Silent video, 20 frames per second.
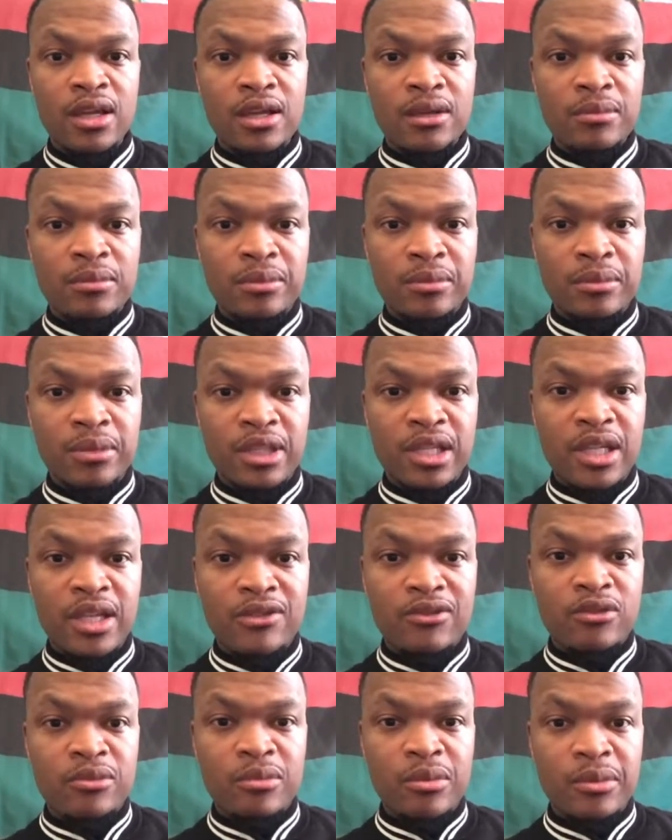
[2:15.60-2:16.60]

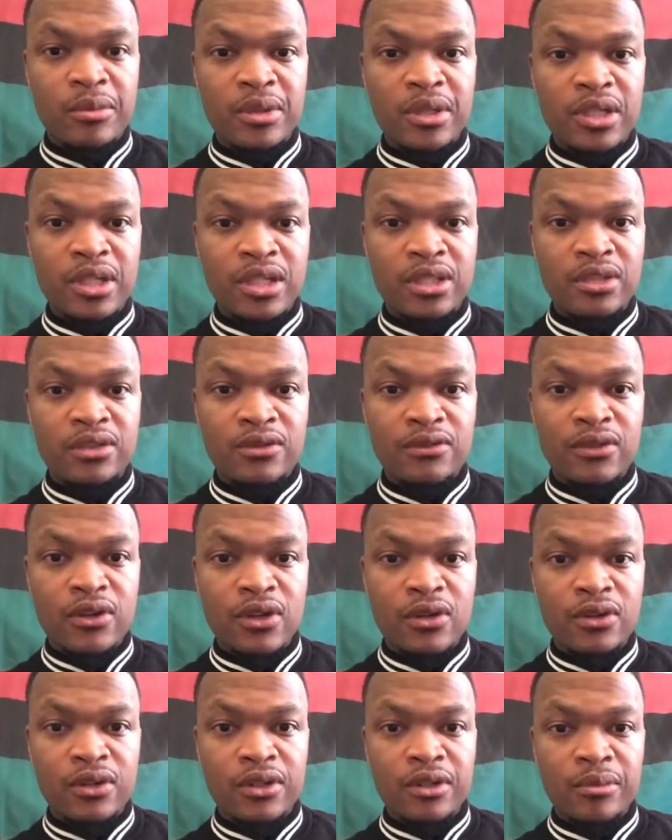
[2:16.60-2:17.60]
believable because the
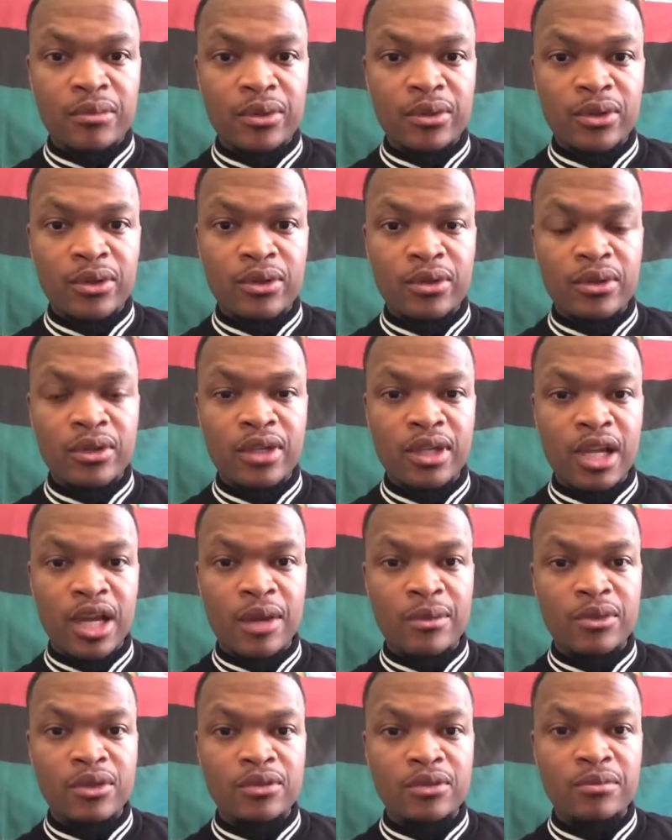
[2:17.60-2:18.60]
phone, the computer,
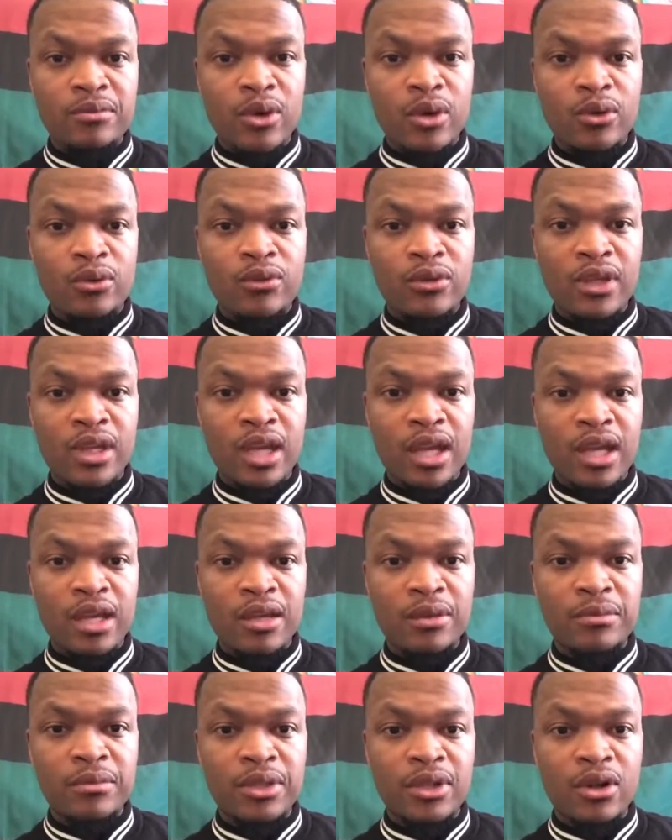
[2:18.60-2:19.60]
cameras both
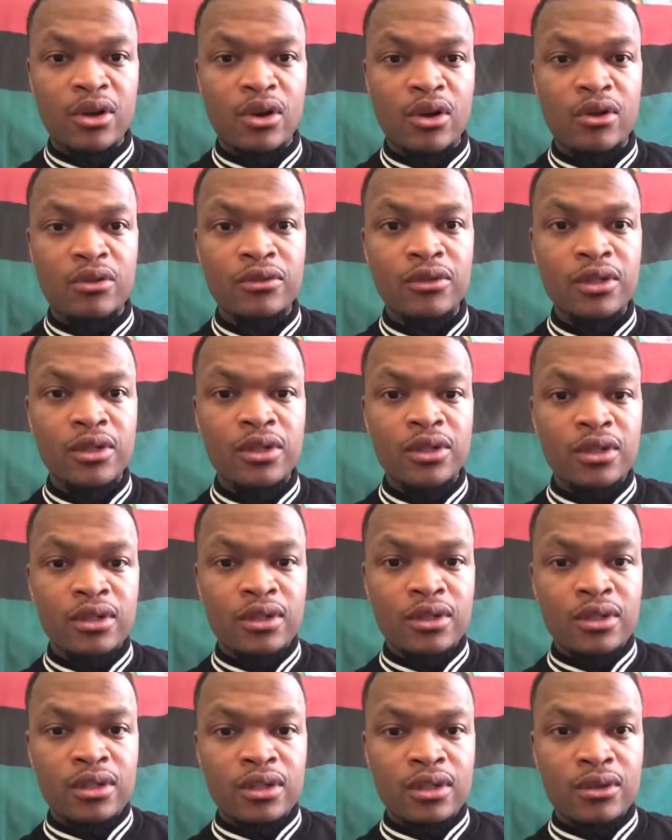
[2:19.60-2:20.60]
can't be off.
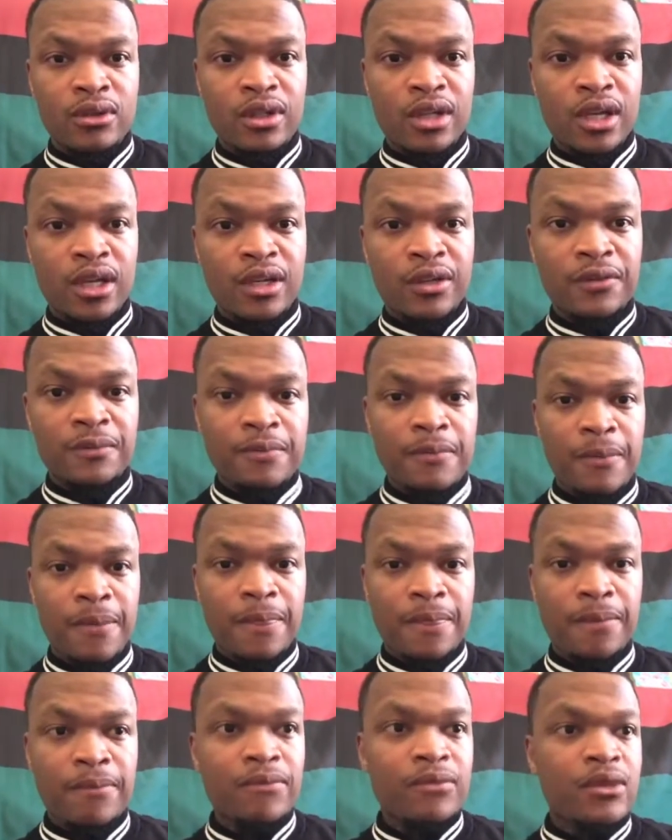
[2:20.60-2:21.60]
Okay.
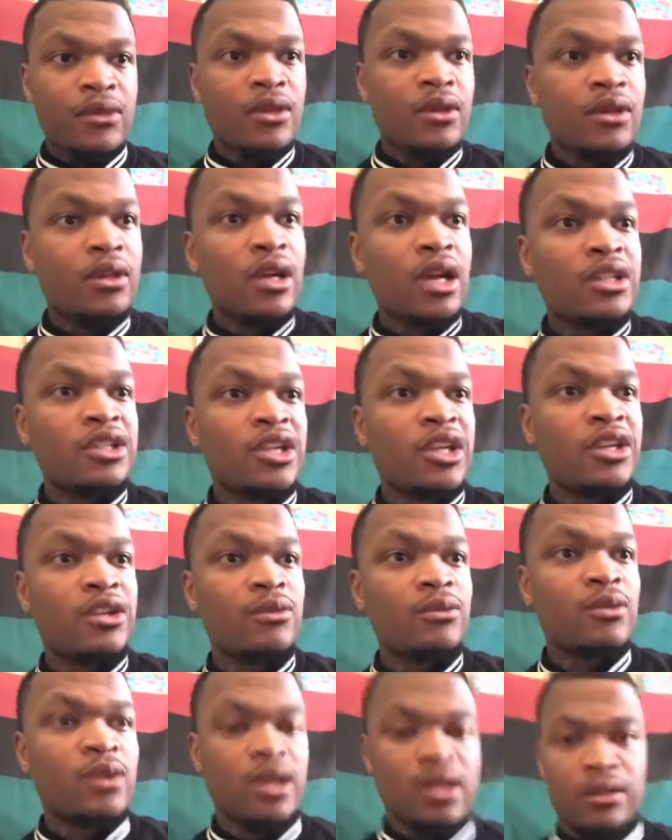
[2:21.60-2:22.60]
I'll tell you
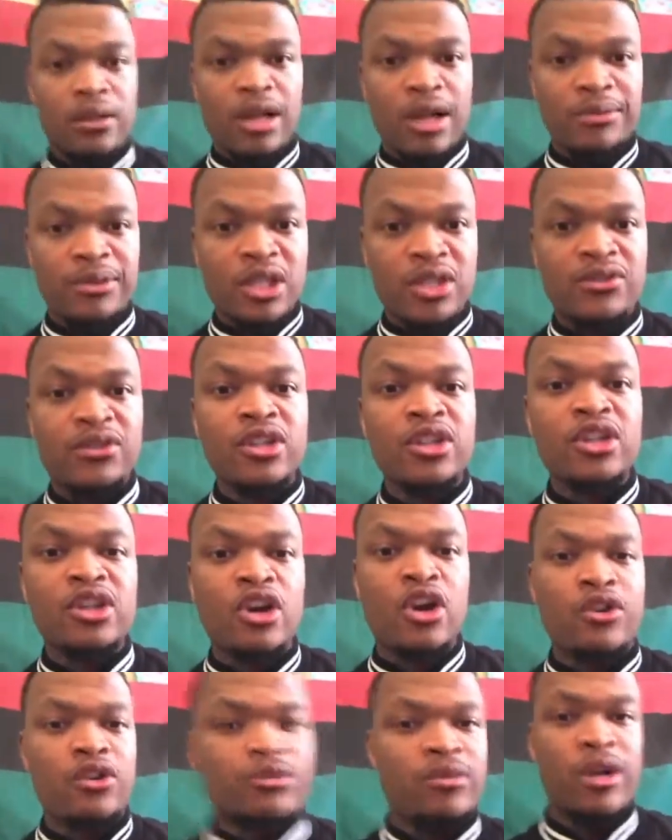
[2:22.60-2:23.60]
what. I'm just finna call
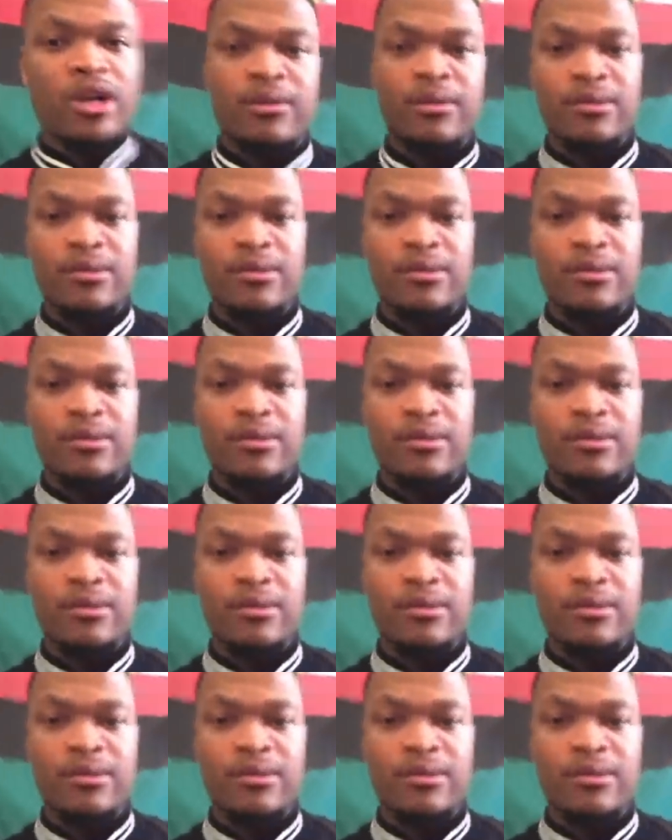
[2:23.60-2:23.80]
you, Baba.